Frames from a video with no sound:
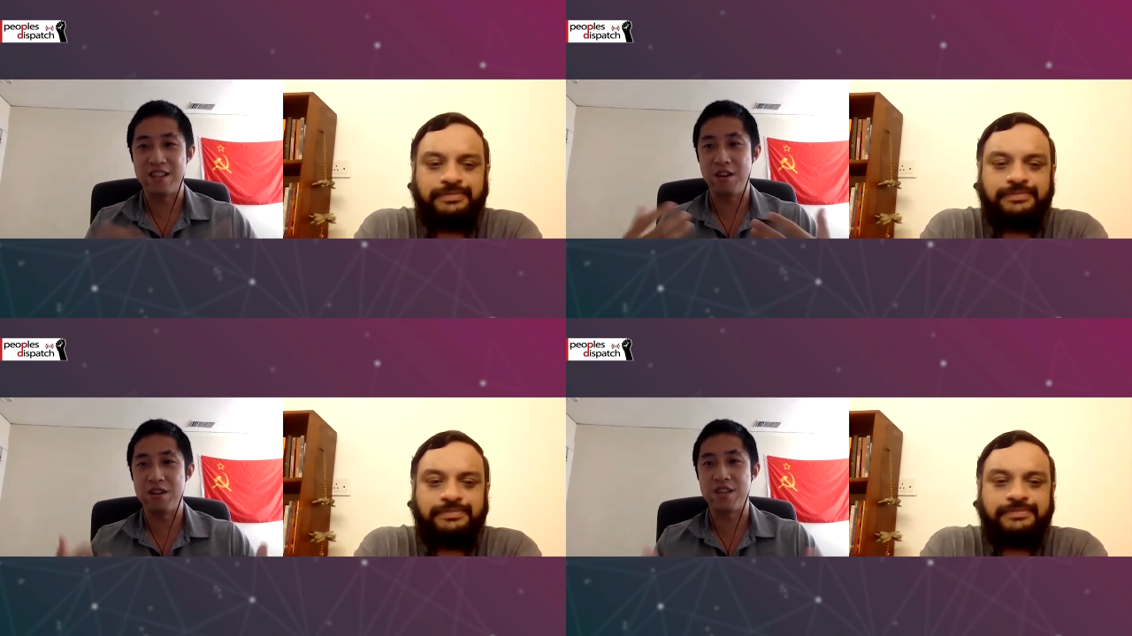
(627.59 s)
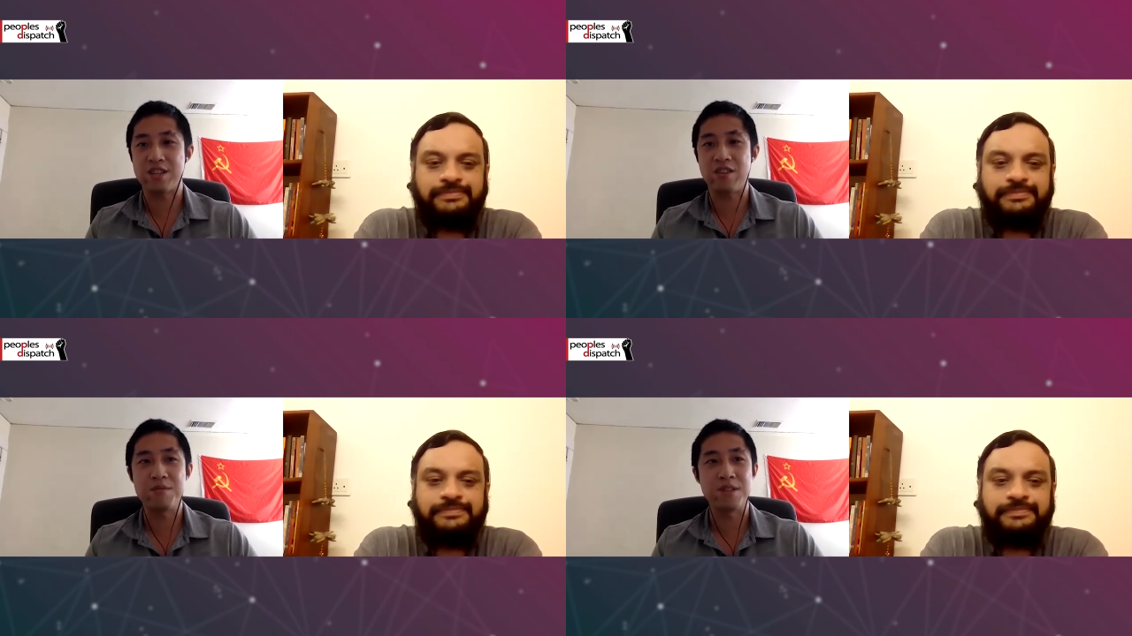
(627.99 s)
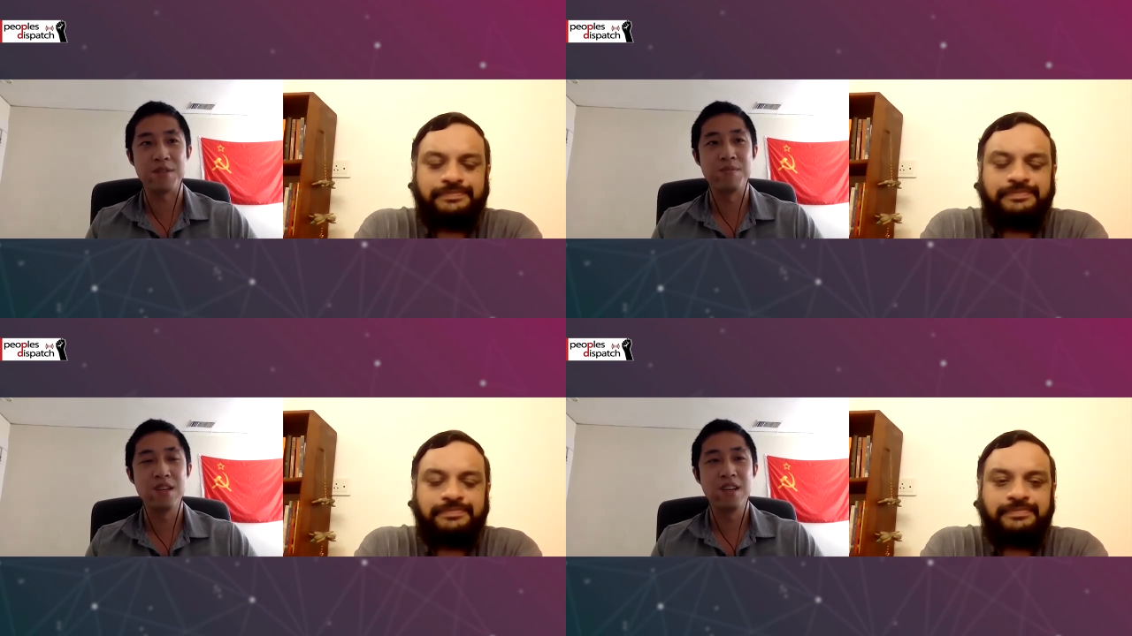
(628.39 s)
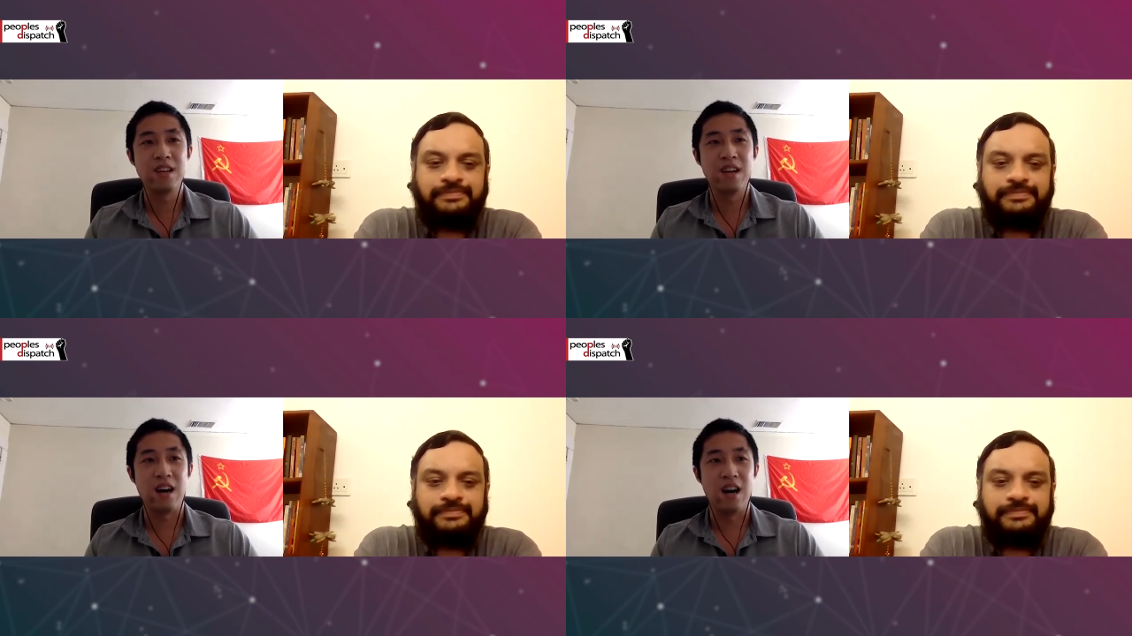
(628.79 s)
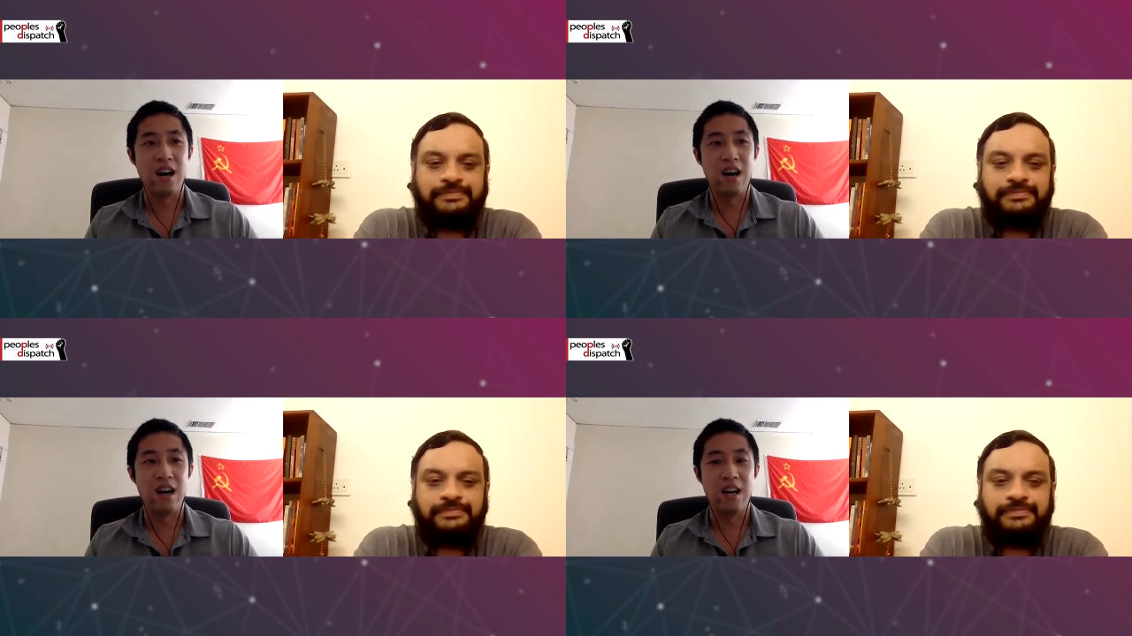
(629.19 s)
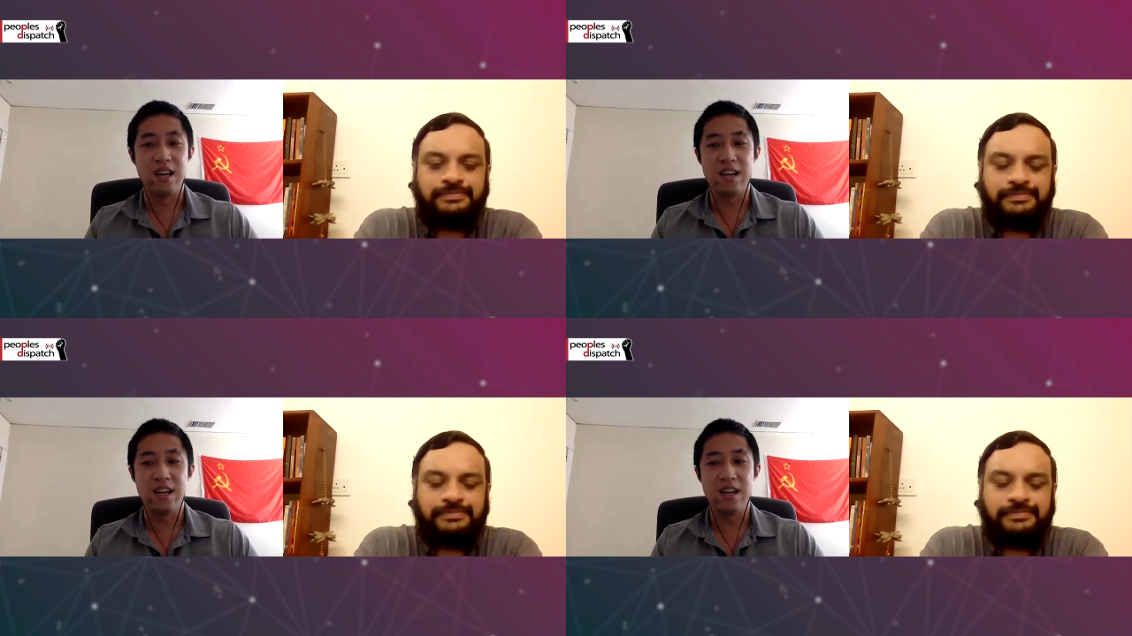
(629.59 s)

Speaker 1: as the U S describes them, uh,